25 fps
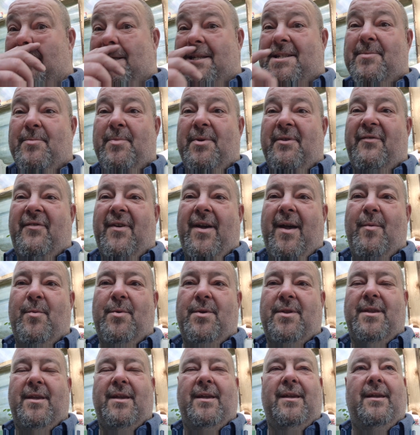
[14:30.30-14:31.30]
to be fair,
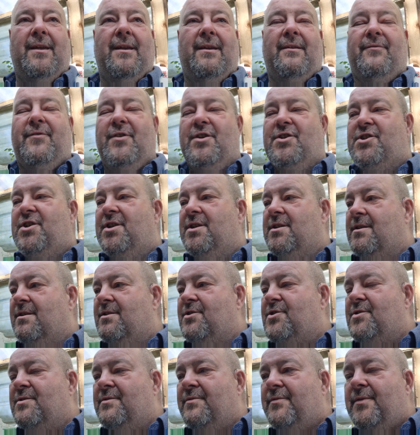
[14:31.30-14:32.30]
with the fishes and
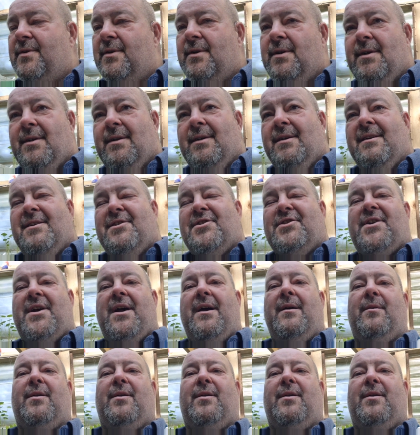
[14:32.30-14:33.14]
stuff. So